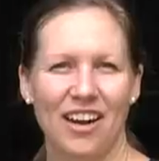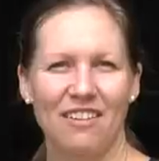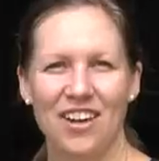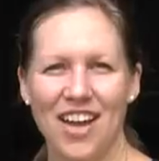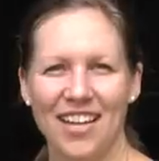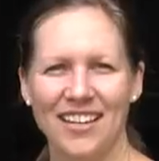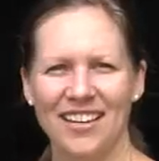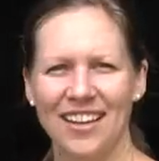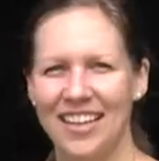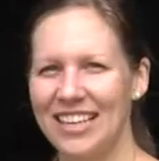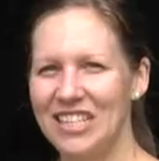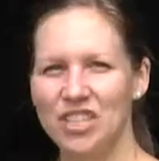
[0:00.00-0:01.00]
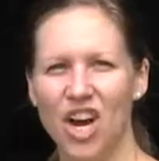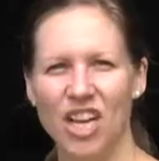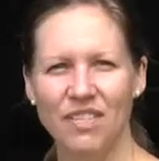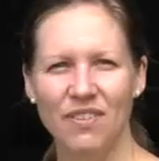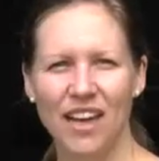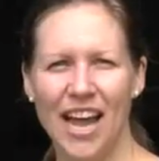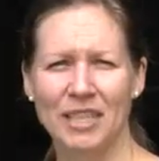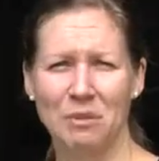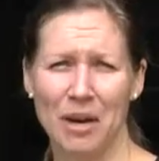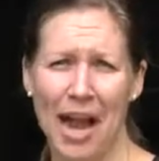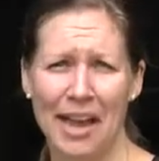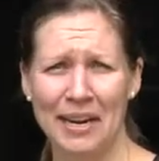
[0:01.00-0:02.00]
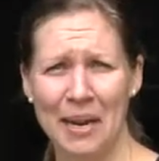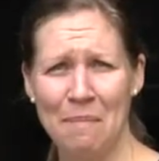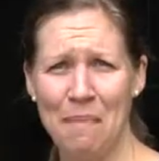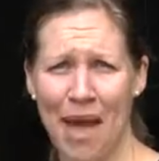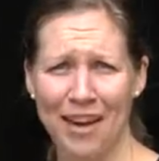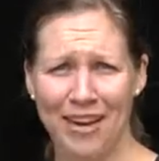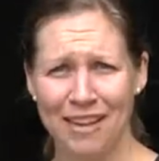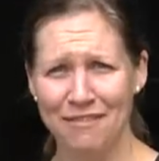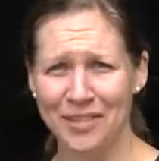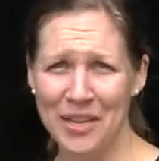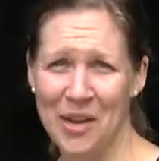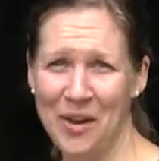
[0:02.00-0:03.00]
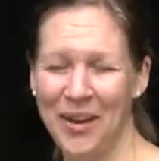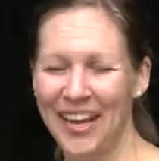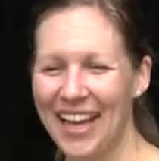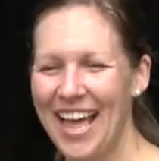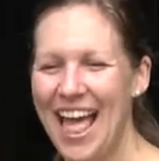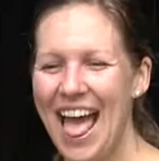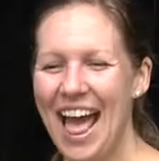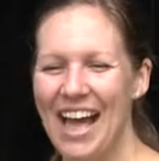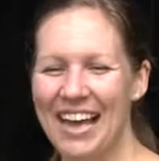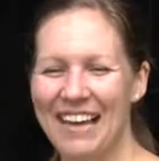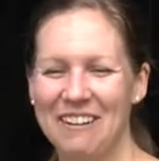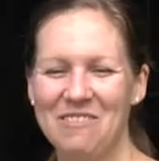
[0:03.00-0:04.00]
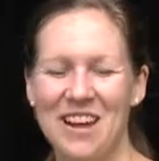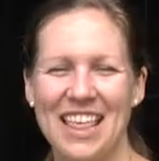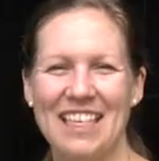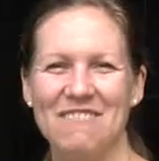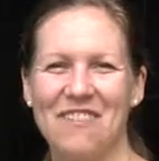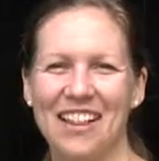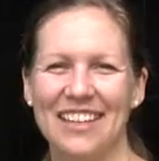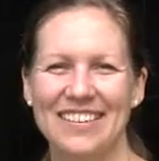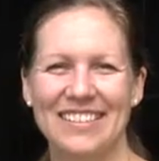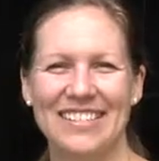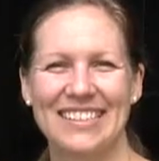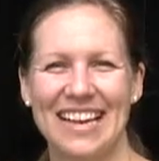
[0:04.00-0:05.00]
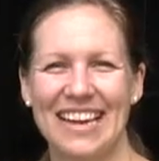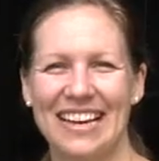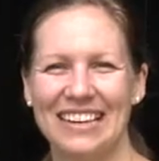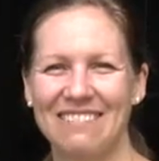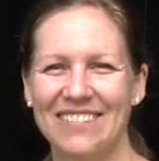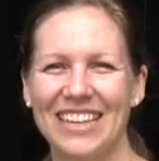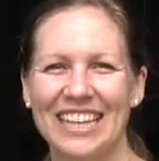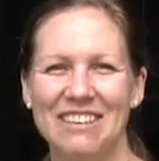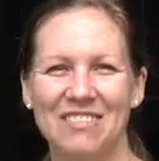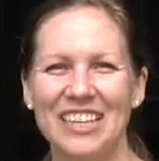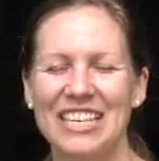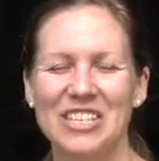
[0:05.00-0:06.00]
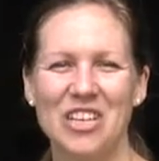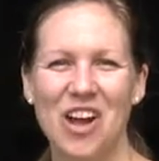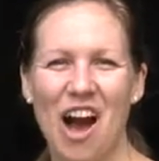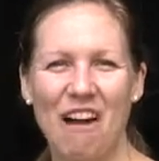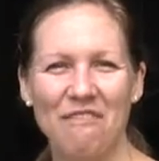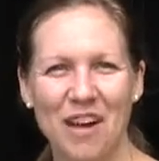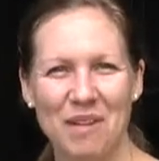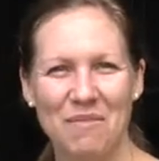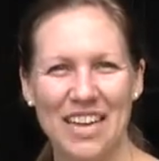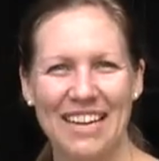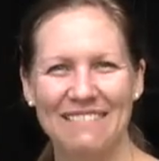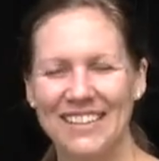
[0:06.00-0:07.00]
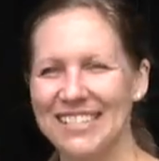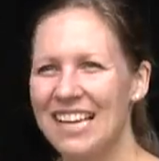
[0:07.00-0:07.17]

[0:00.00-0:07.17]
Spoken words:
our run, these CrossFit guys were kind of competitive. So one of the fellows really took off on me and